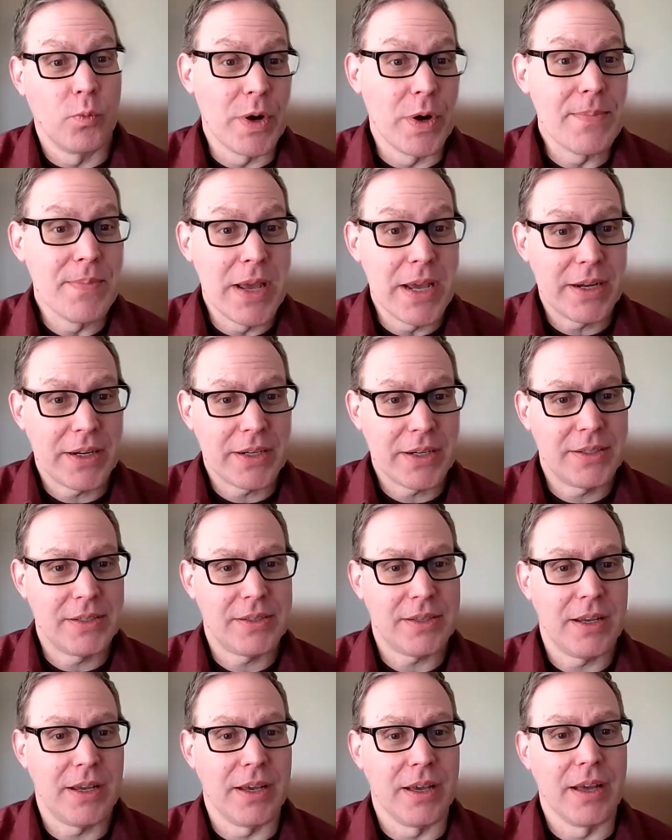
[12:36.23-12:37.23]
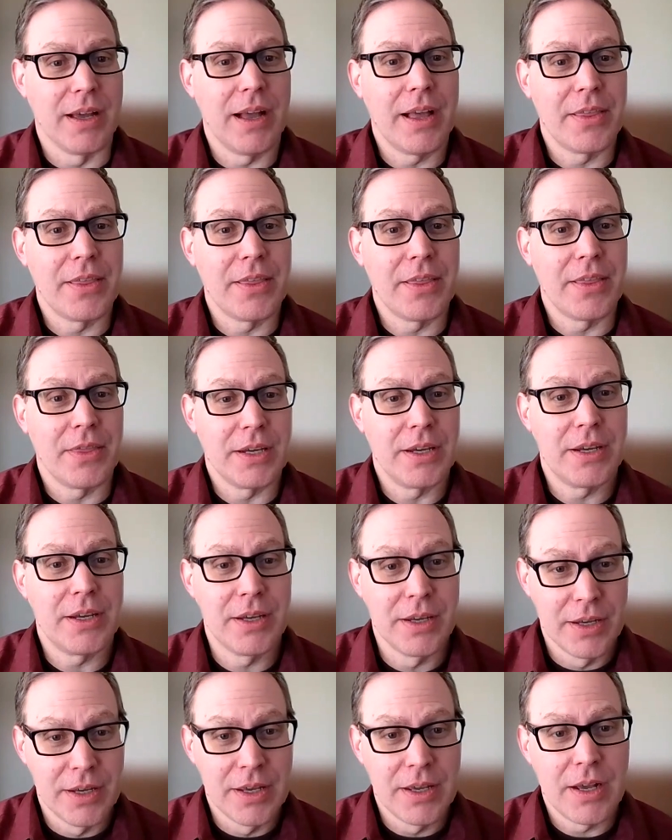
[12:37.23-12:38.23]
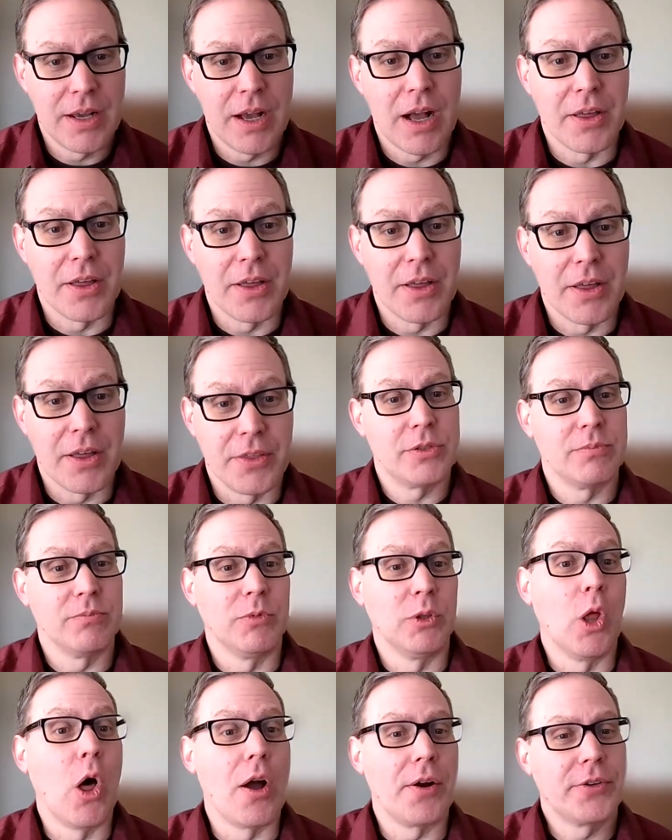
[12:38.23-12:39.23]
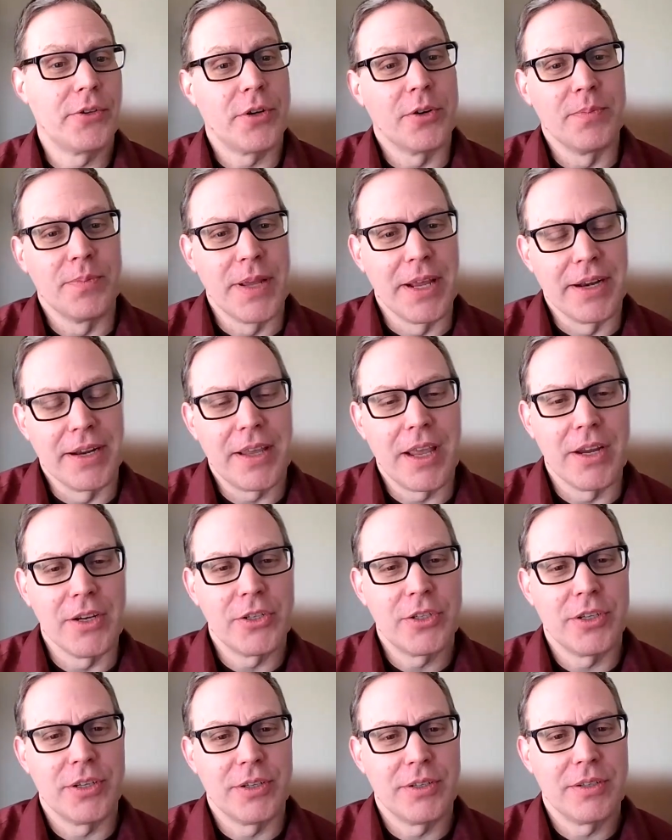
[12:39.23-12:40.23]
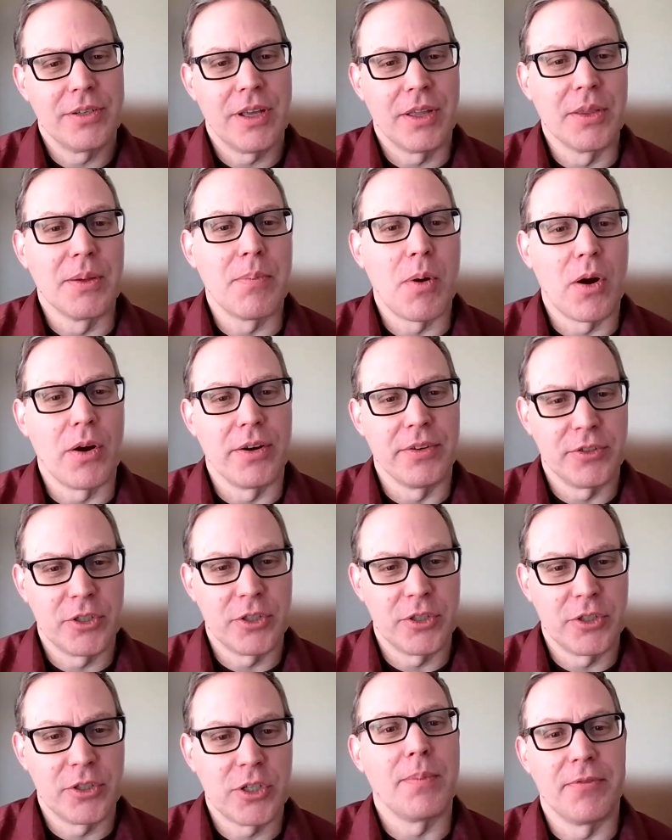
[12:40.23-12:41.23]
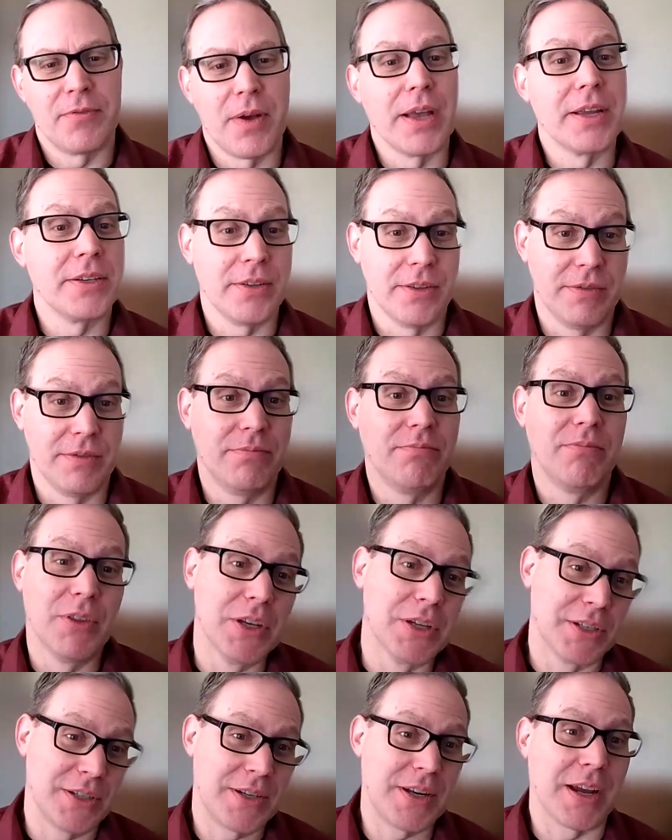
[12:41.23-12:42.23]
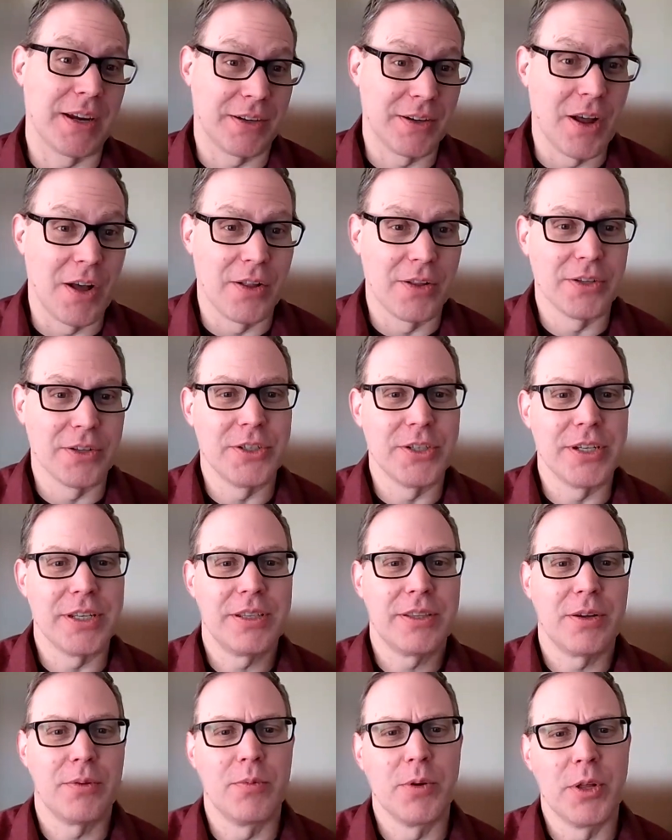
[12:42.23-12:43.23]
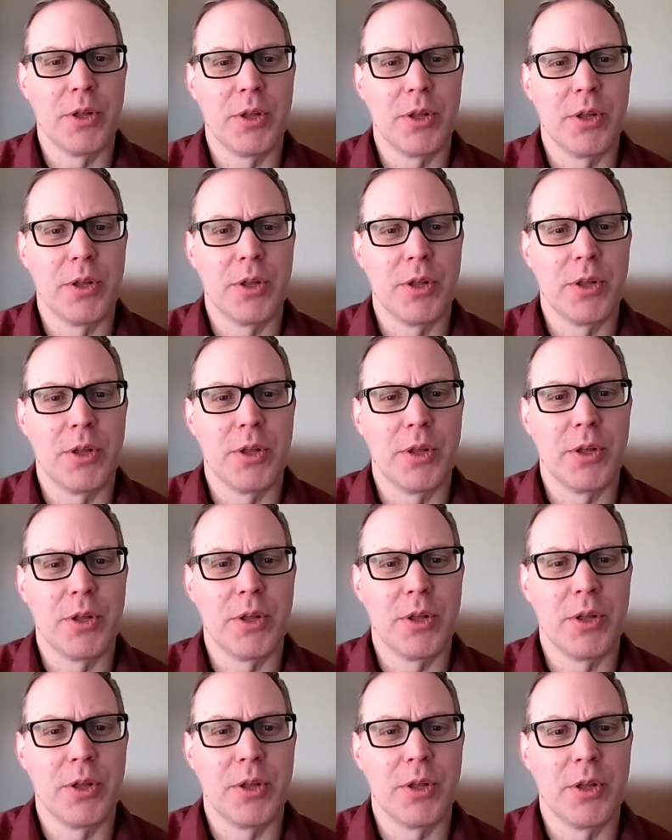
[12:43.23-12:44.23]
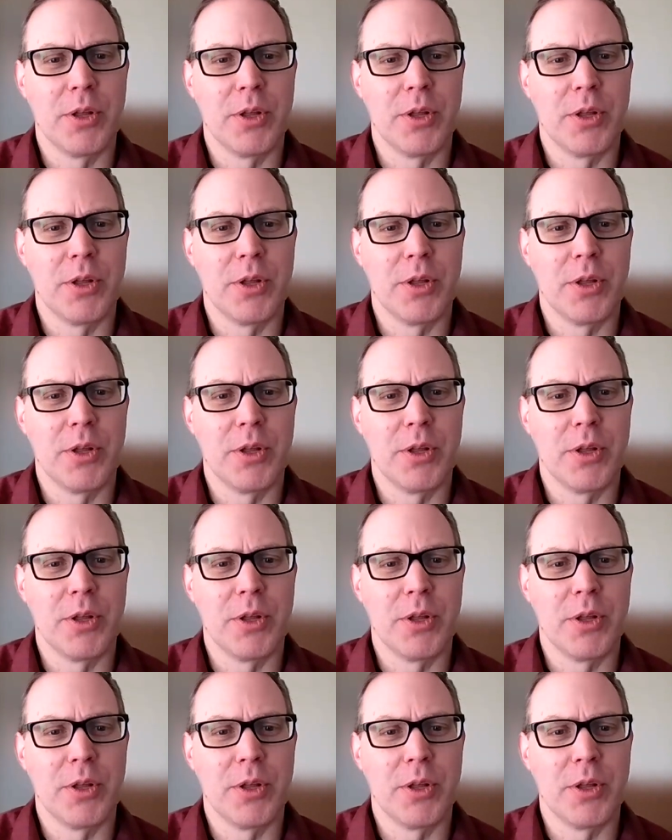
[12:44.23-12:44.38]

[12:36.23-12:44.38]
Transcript: Remix, I think there's long-term dedication on the part of Shopify to this technology. They're really pushing it.